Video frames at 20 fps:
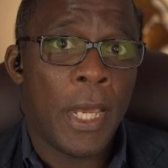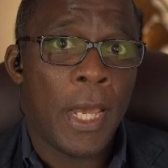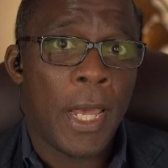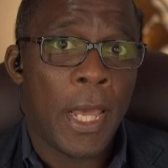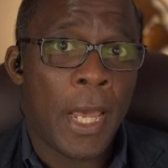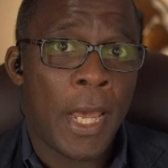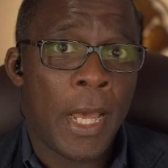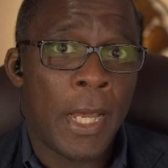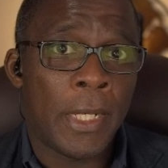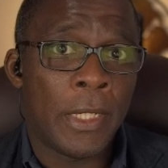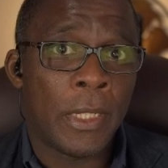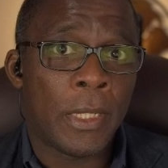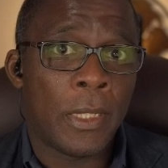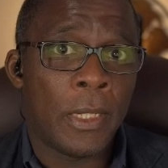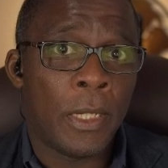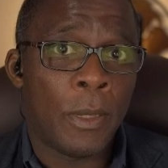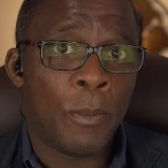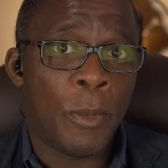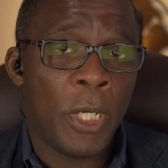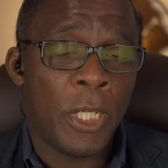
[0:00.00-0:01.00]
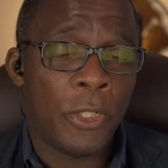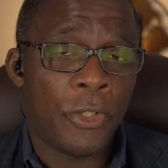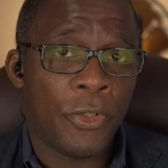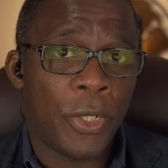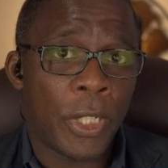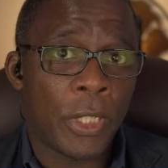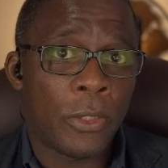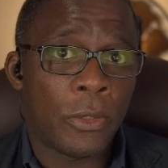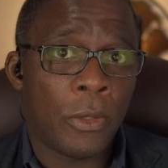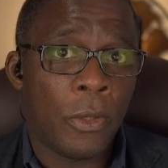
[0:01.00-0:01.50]
and the
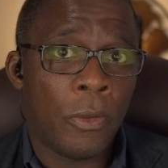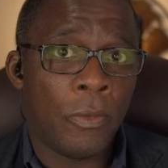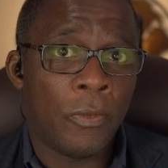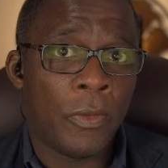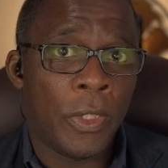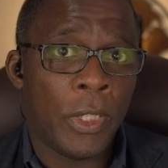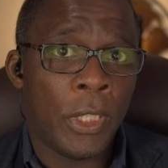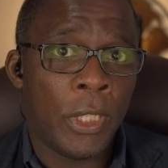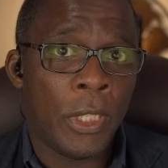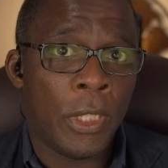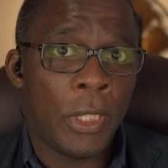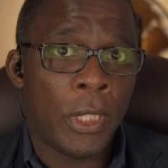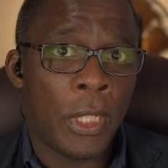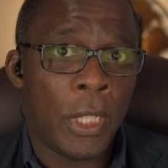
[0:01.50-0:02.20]
matrix of the